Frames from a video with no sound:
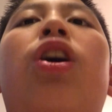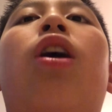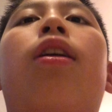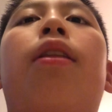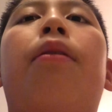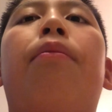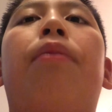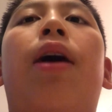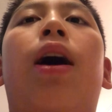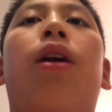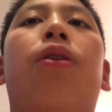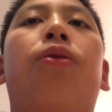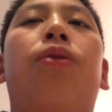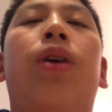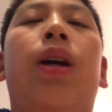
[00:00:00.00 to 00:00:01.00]
on the
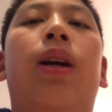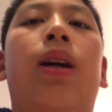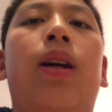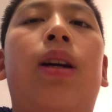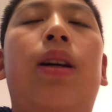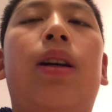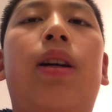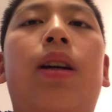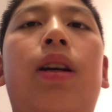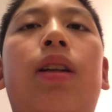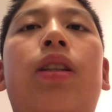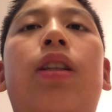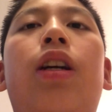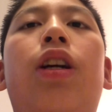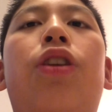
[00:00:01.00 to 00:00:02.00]
battery
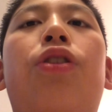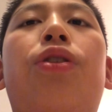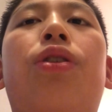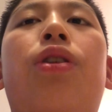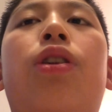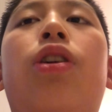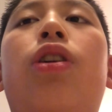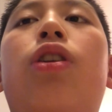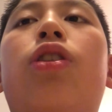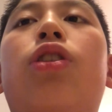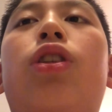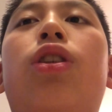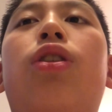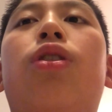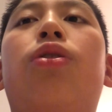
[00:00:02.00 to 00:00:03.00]
did your
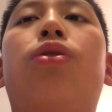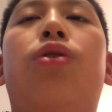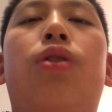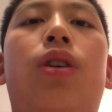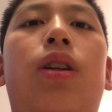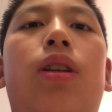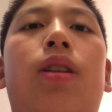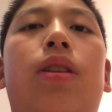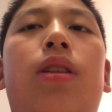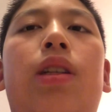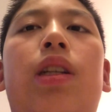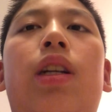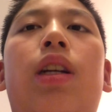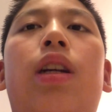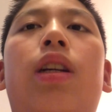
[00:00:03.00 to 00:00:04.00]
children
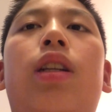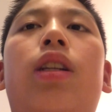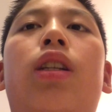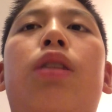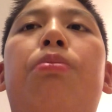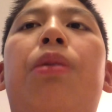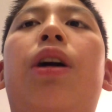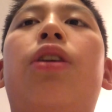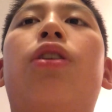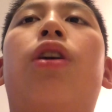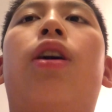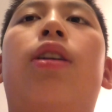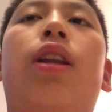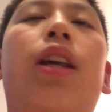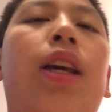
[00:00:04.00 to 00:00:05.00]
spend
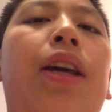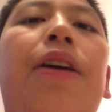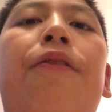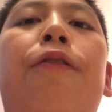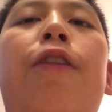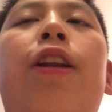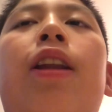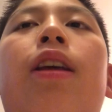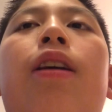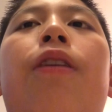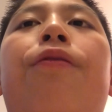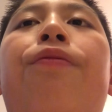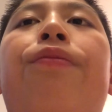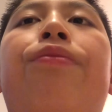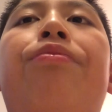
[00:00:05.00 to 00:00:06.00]
on. Even if
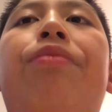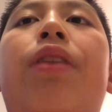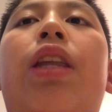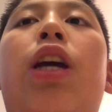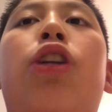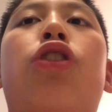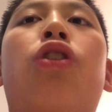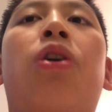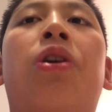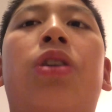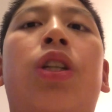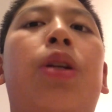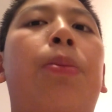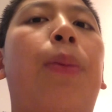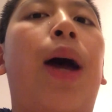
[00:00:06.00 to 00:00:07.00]
they
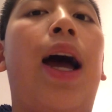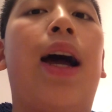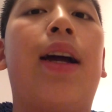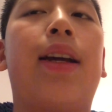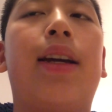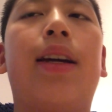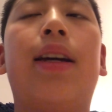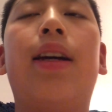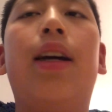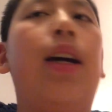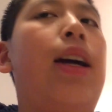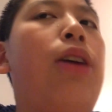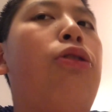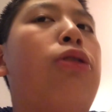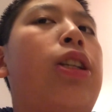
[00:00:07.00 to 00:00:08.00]
charged back, it will